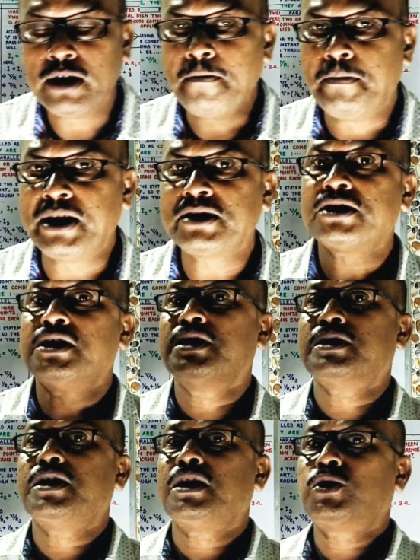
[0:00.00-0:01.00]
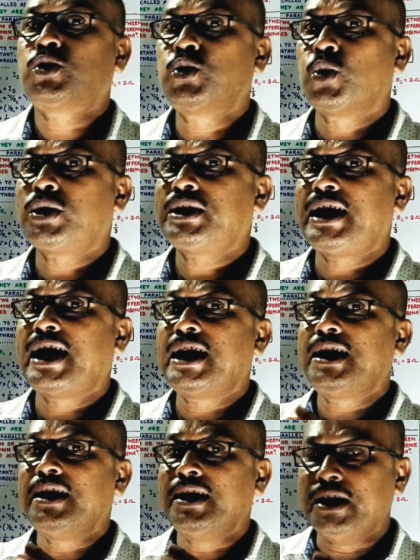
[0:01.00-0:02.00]
Means the total
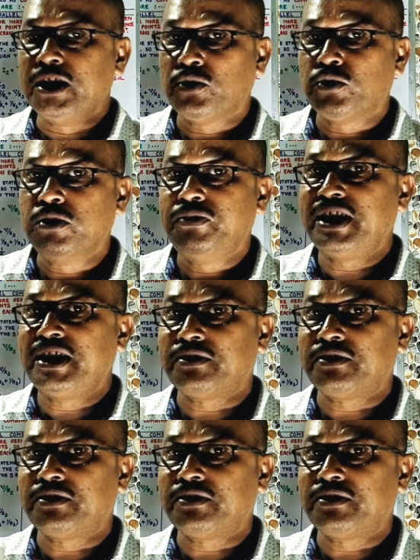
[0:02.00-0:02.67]
equivalent